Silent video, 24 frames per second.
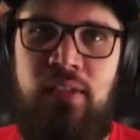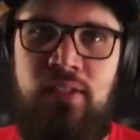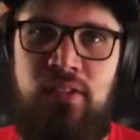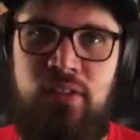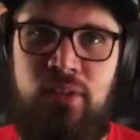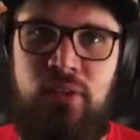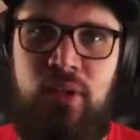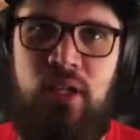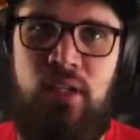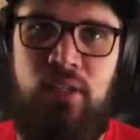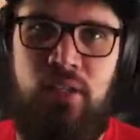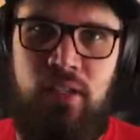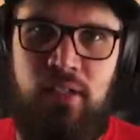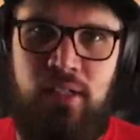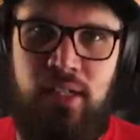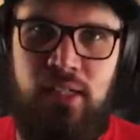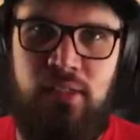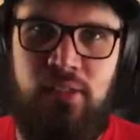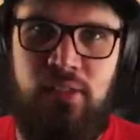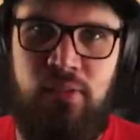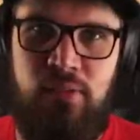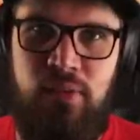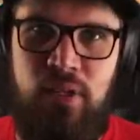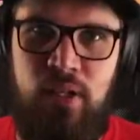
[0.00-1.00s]
into
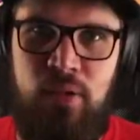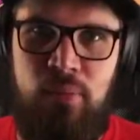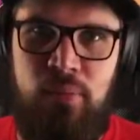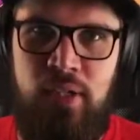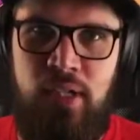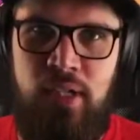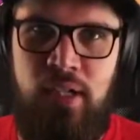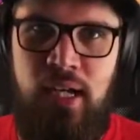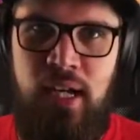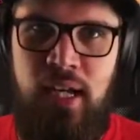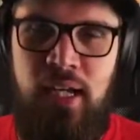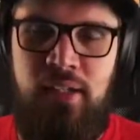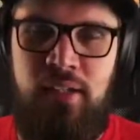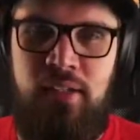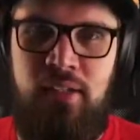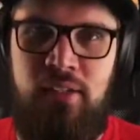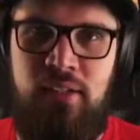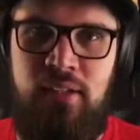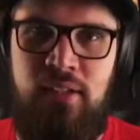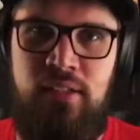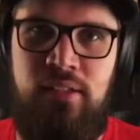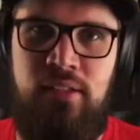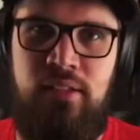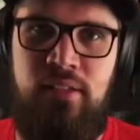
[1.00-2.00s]
unlocking the roamer and all
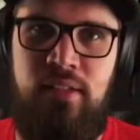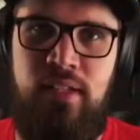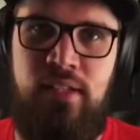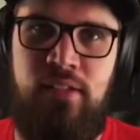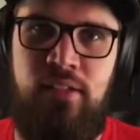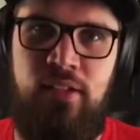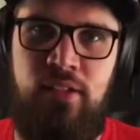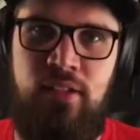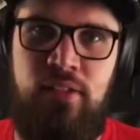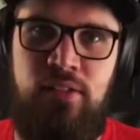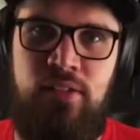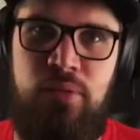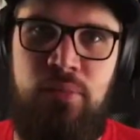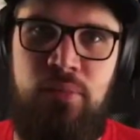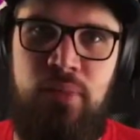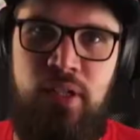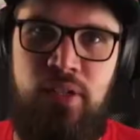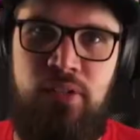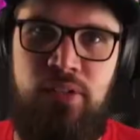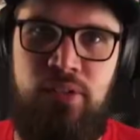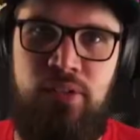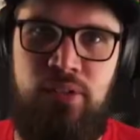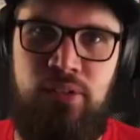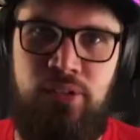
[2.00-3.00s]
the technology
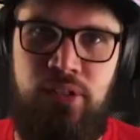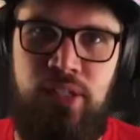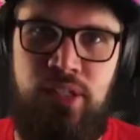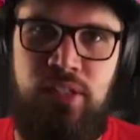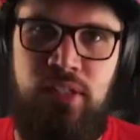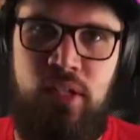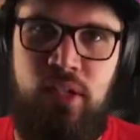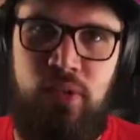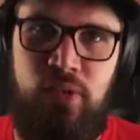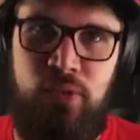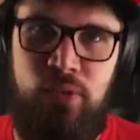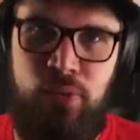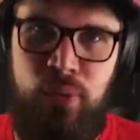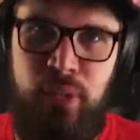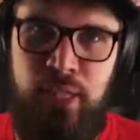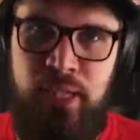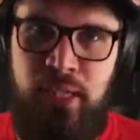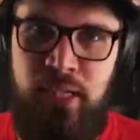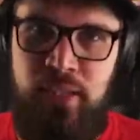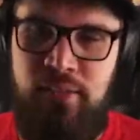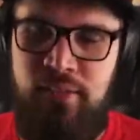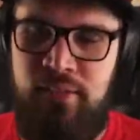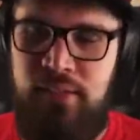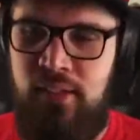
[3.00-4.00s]
modules that goes with
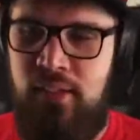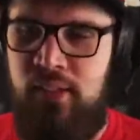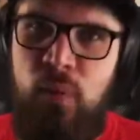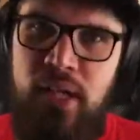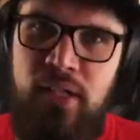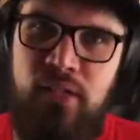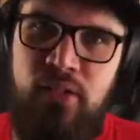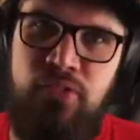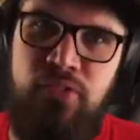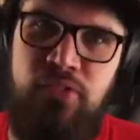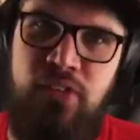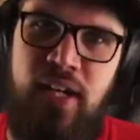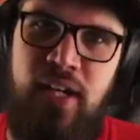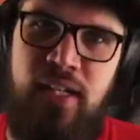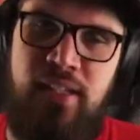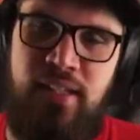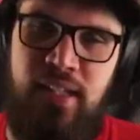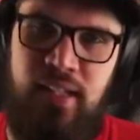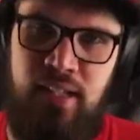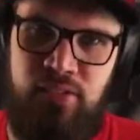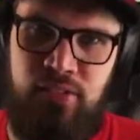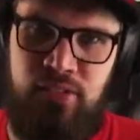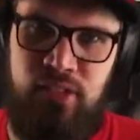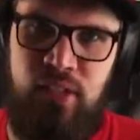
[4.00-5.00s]
it, where to find
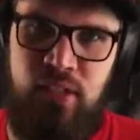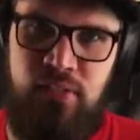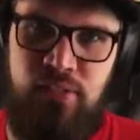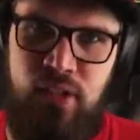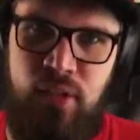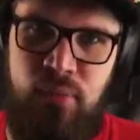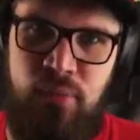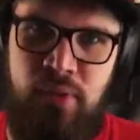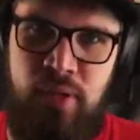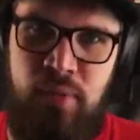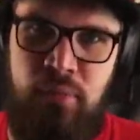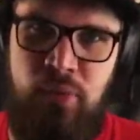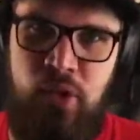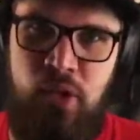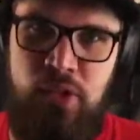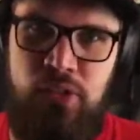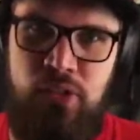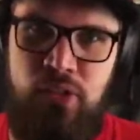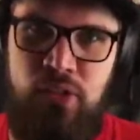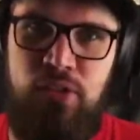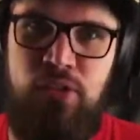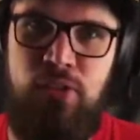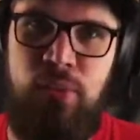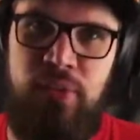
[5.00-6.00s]
S-Class upgrade
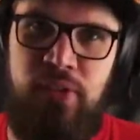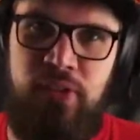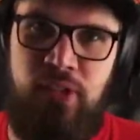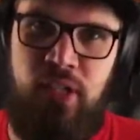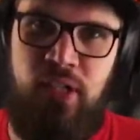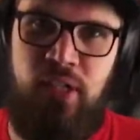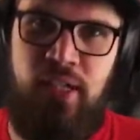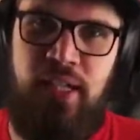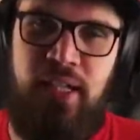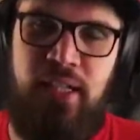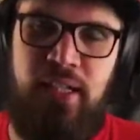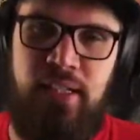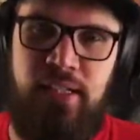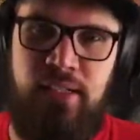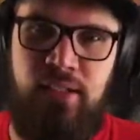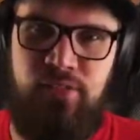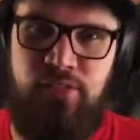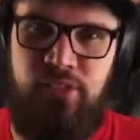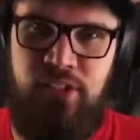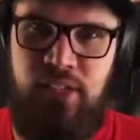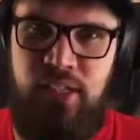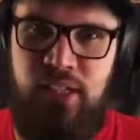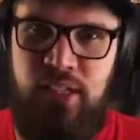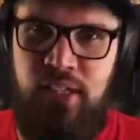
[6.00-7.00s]
modules, which I'll link in the
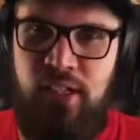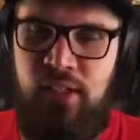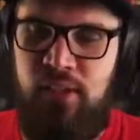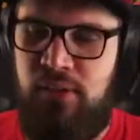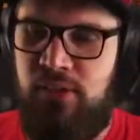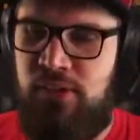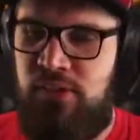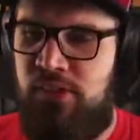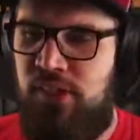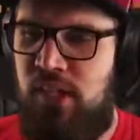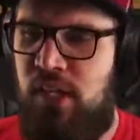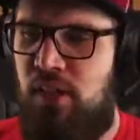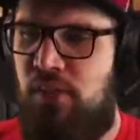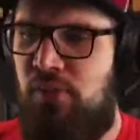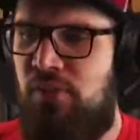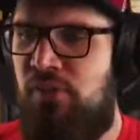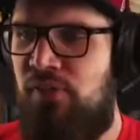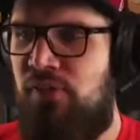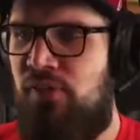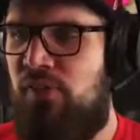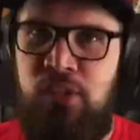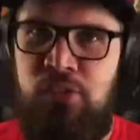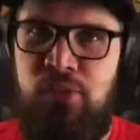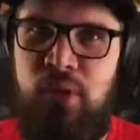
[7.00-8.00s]
video
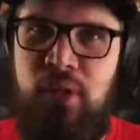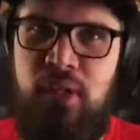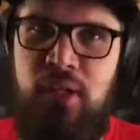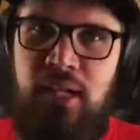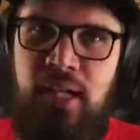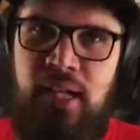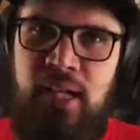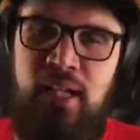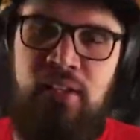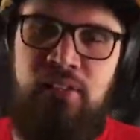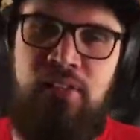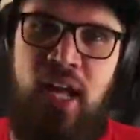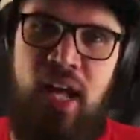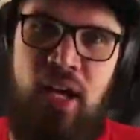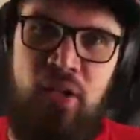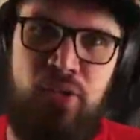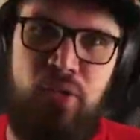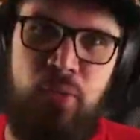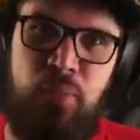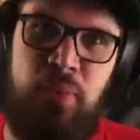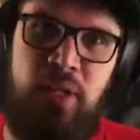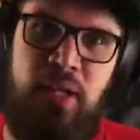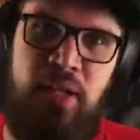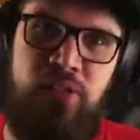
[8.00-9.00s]
itself, as well as how
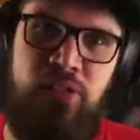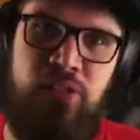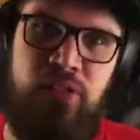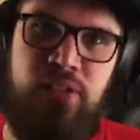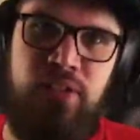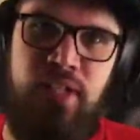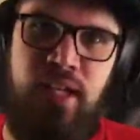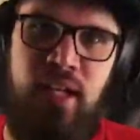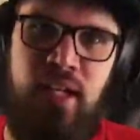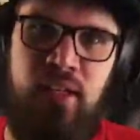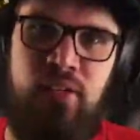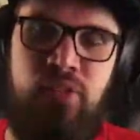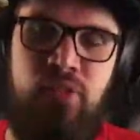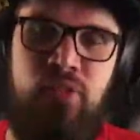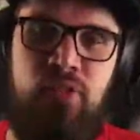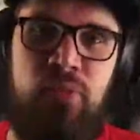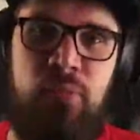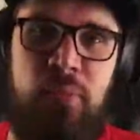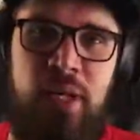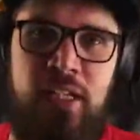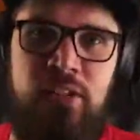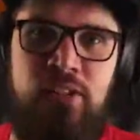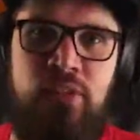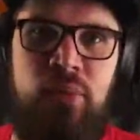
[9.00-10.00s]
to place the tag for
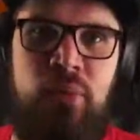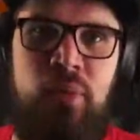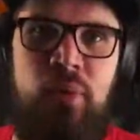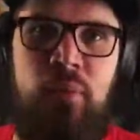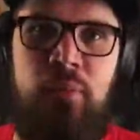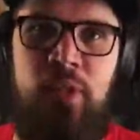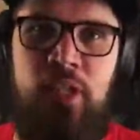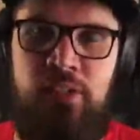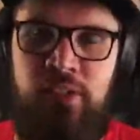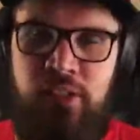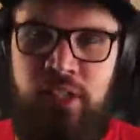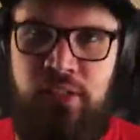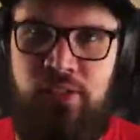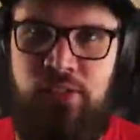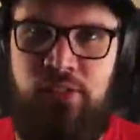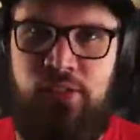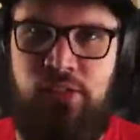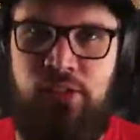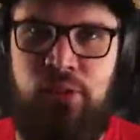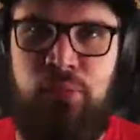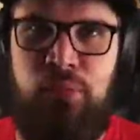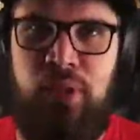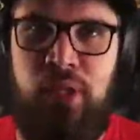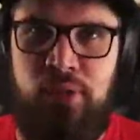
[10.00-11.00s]
maximum
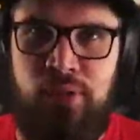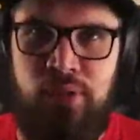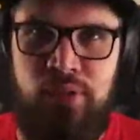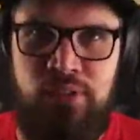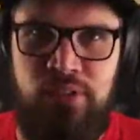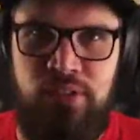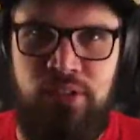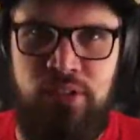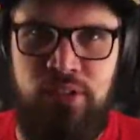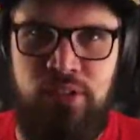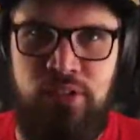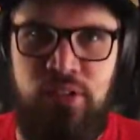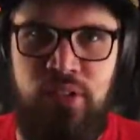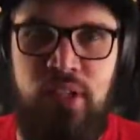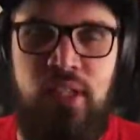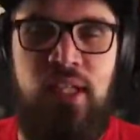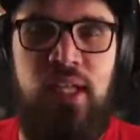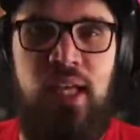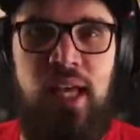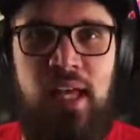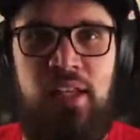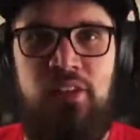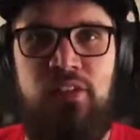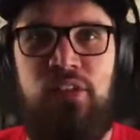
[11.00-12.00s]
adjacency bonuses.
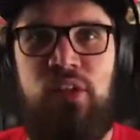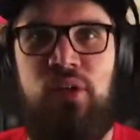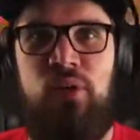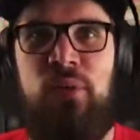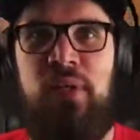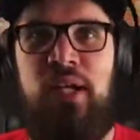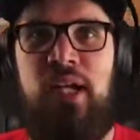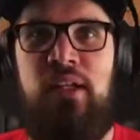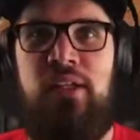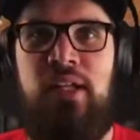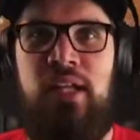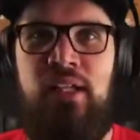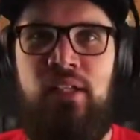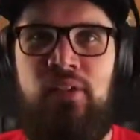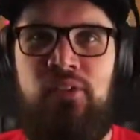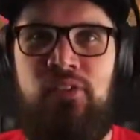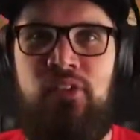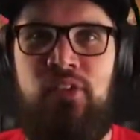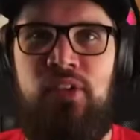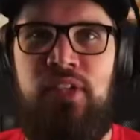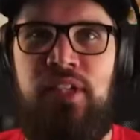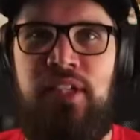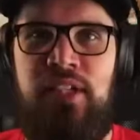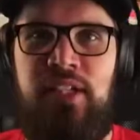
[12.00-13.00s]
And so without any
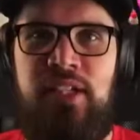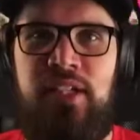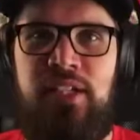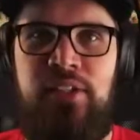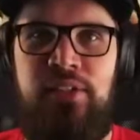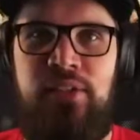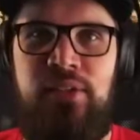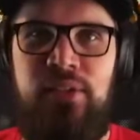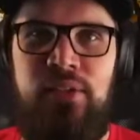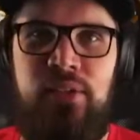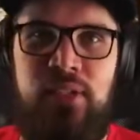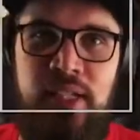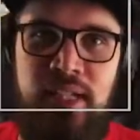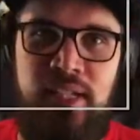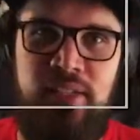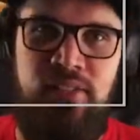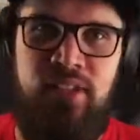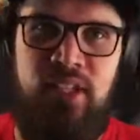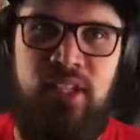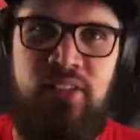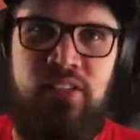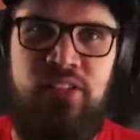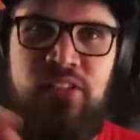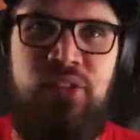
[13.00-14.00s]
further ado, let's
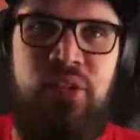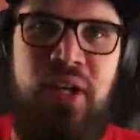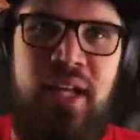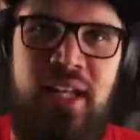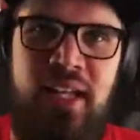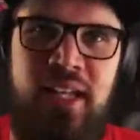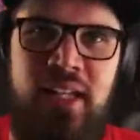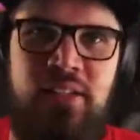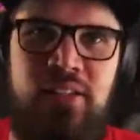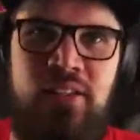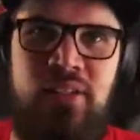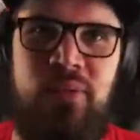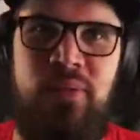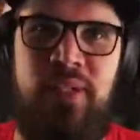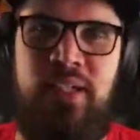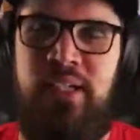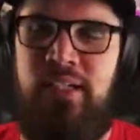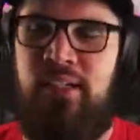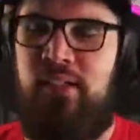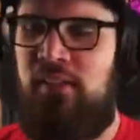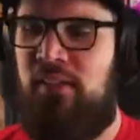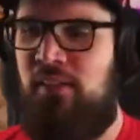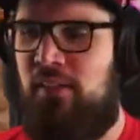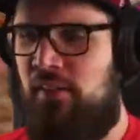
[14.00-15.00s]
get straight into
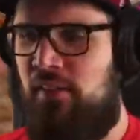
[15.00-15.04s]
it.